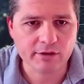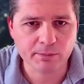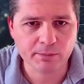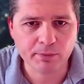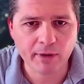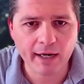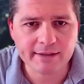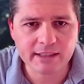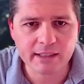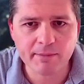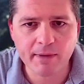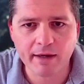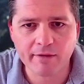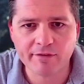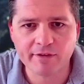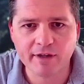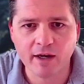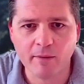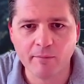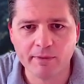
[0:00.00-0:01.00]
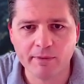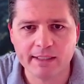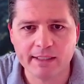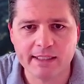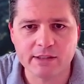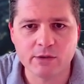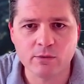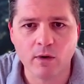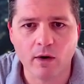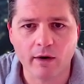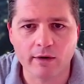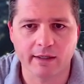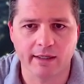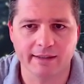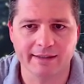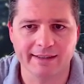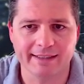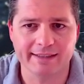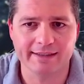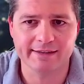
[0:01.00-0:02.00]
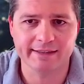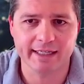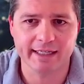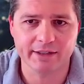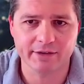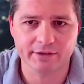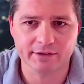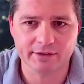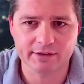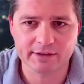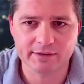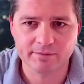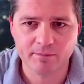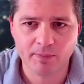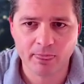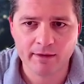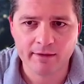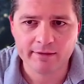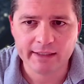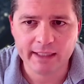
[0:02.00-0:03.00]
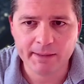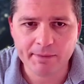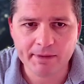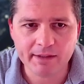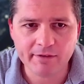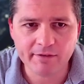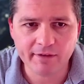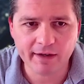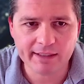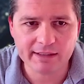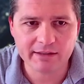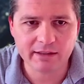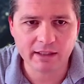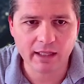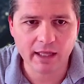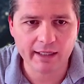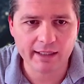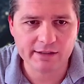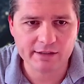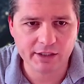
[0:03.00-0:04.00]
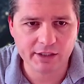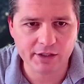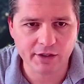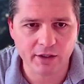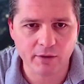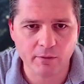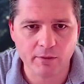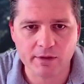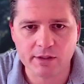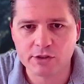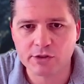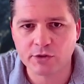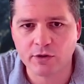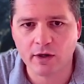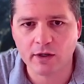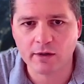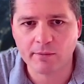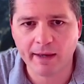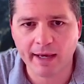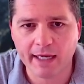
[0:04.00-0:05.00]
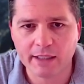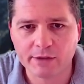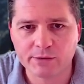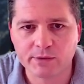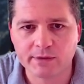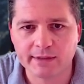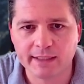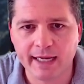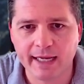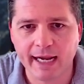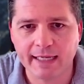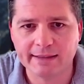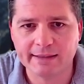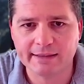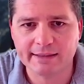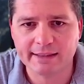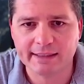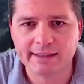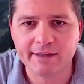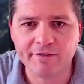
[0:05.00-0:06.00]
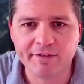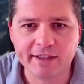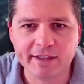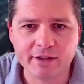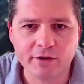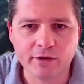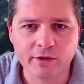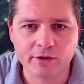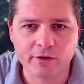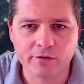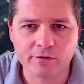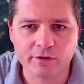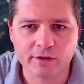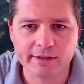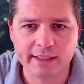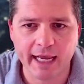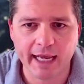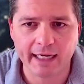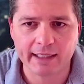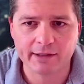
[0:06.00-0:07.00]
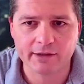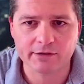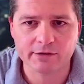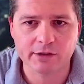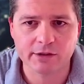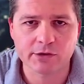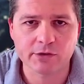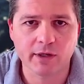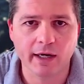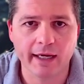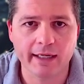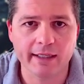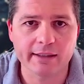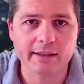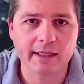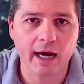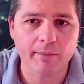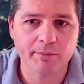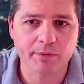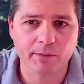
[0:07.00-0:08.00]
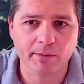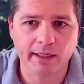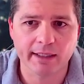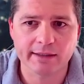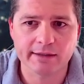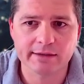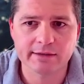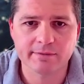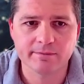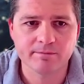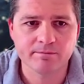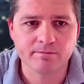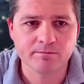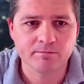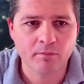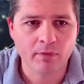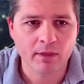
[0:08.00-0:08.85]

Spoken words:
There are a surprising amount of companies who aren't on these standards. Keeping device logins secure with a strong password adds a significant hurdle for attackers to try and compromise.